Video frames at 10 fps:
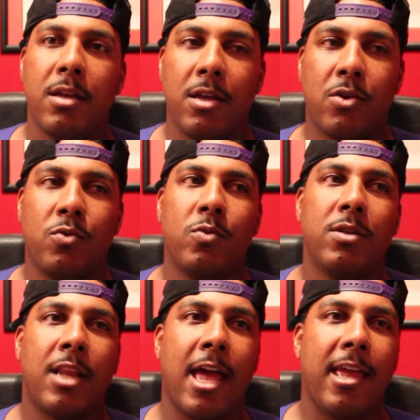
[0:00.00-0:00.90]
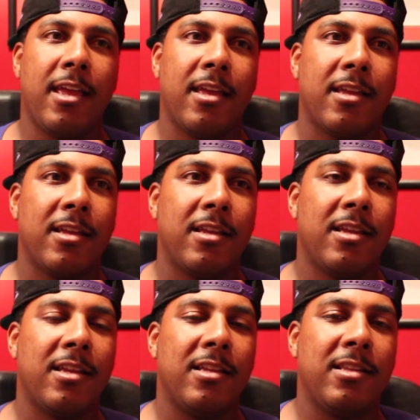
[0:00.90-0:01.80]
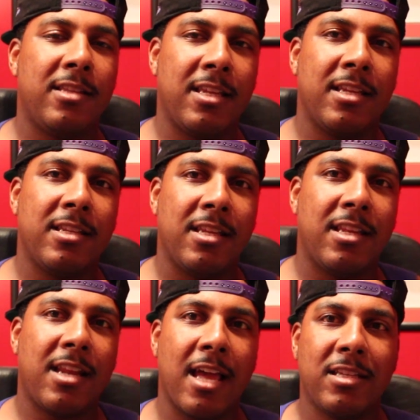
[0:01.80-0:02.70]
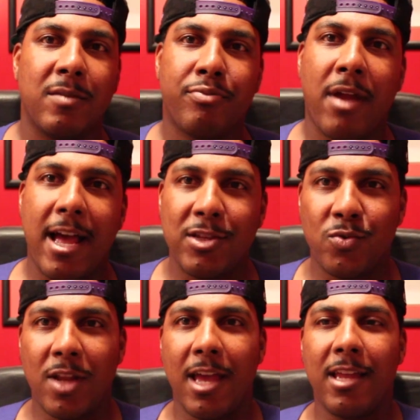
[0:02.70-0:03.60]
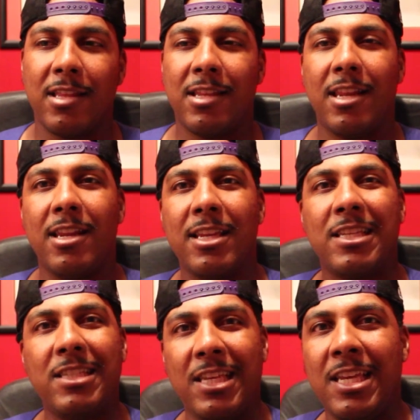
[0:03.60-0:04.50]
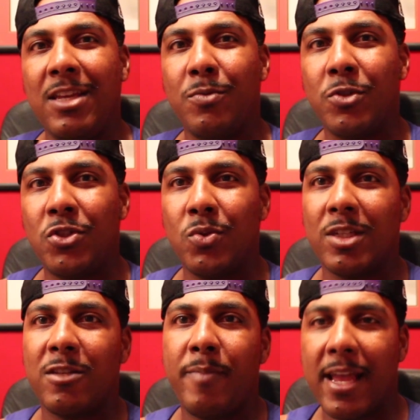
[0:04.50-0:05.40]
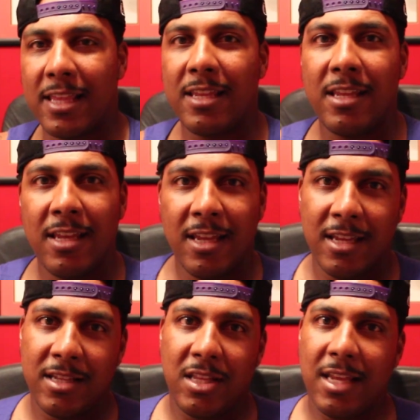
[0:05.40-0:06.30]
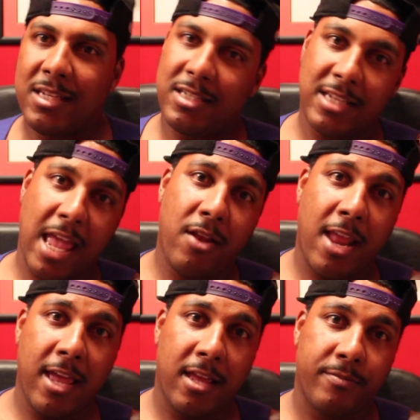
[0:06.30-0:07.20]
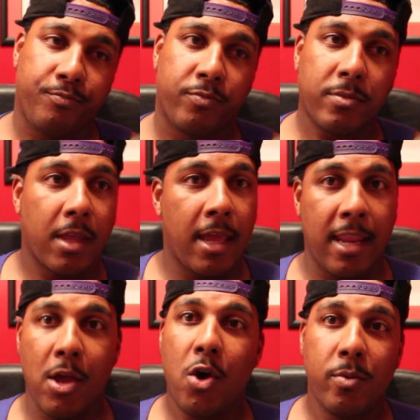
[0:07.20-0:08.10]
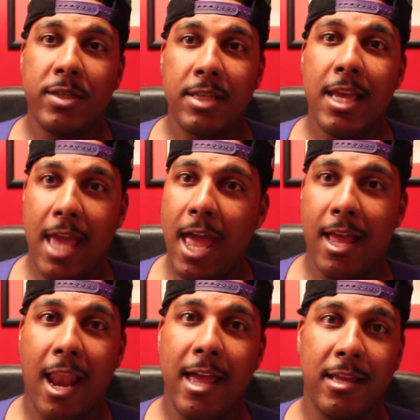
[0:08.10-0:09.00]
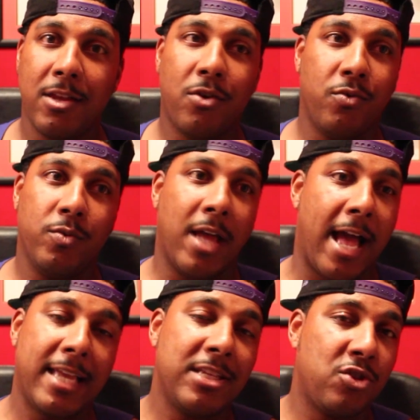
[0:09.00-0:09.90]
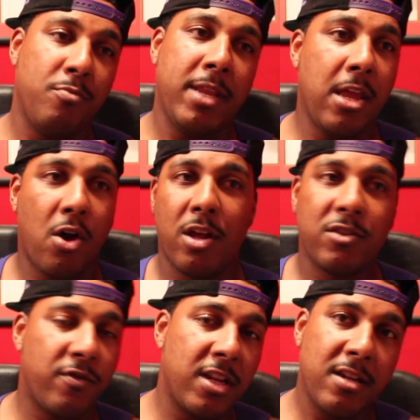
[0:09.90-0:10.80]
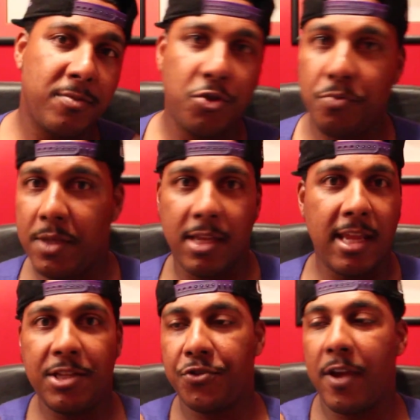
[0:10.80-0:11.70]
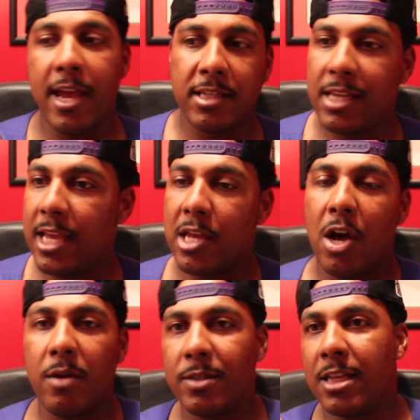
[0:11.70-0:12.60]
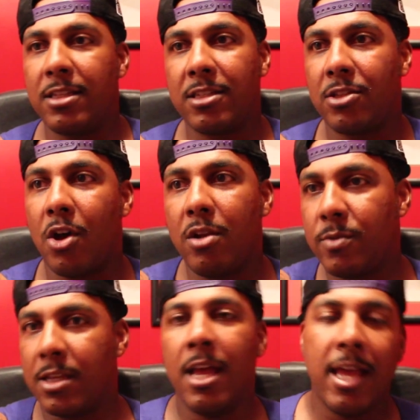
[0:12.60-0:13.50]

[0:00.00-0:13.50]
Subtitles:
yo, like, did it like surprise you? Like, did it exceed what you expected it to sound like? And they always say, yeah, like, yo, I get so many artists running up to me and they trash and they garbage. I just thought it was,